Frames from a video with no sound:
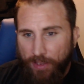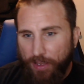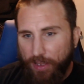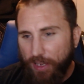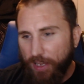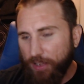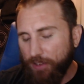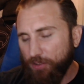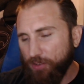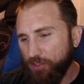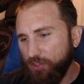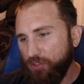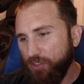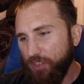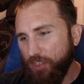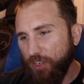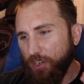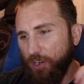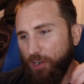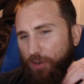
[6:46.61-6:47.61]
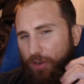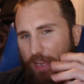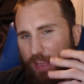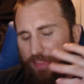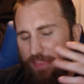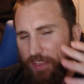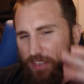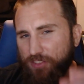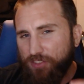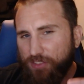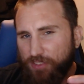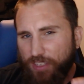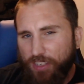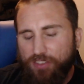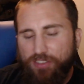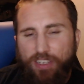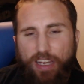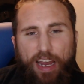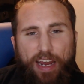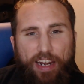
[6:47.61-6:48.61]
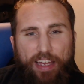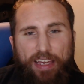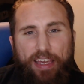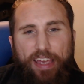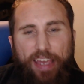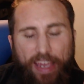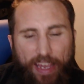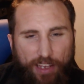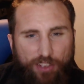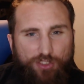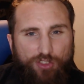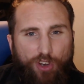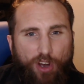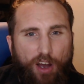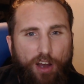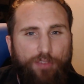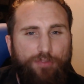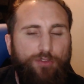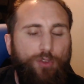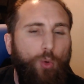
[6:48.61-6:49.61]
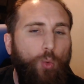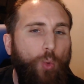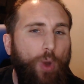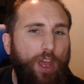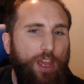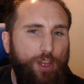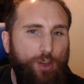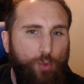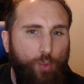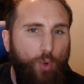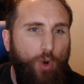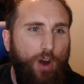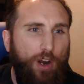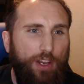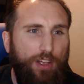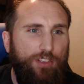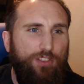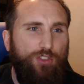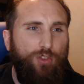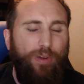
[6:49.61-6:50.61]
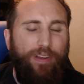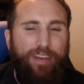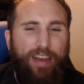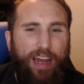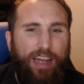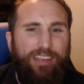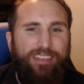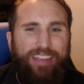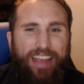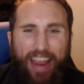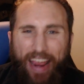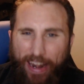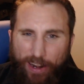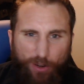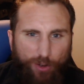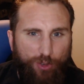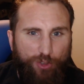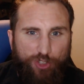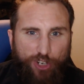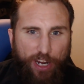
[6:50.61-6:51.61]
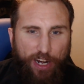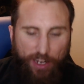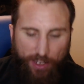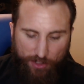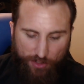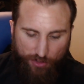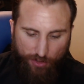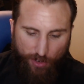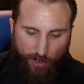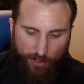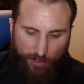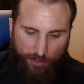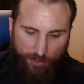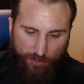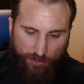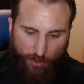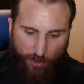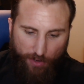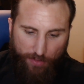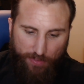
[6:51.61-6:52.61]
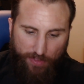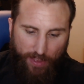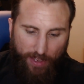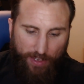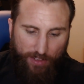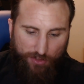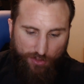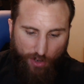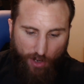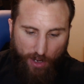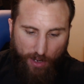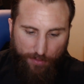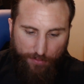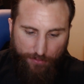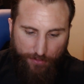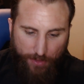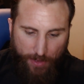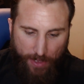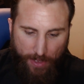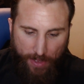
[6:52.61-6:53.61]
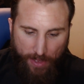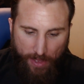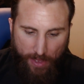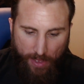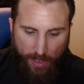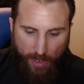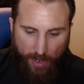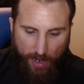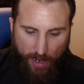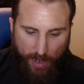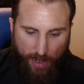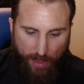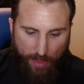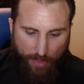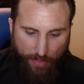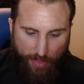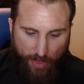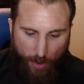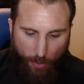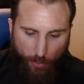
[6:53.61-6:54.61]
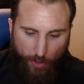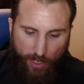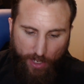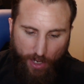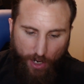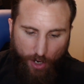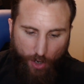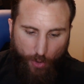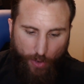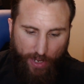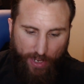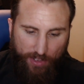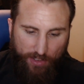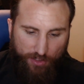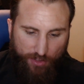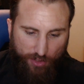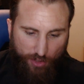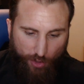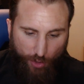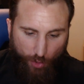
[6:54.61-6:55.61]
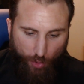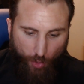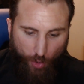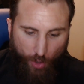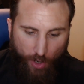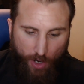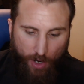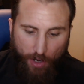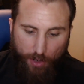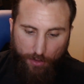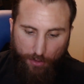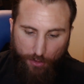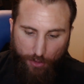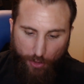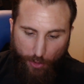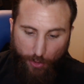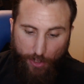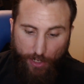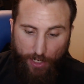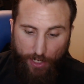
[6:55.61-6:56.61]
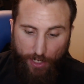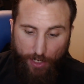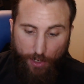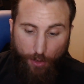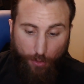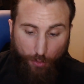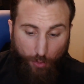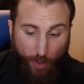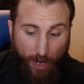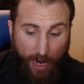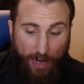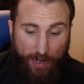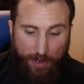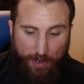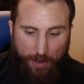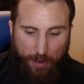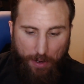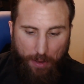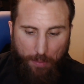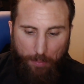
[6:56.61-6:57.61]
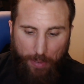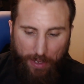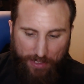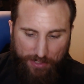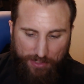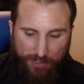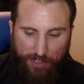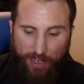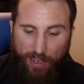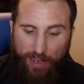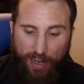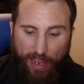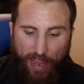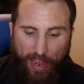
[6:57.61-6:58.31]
It was, you know, and this kind of kicks off the way you want it to. A nice energetic song to start things off. Then we go into Dirty Rotten Biscuit.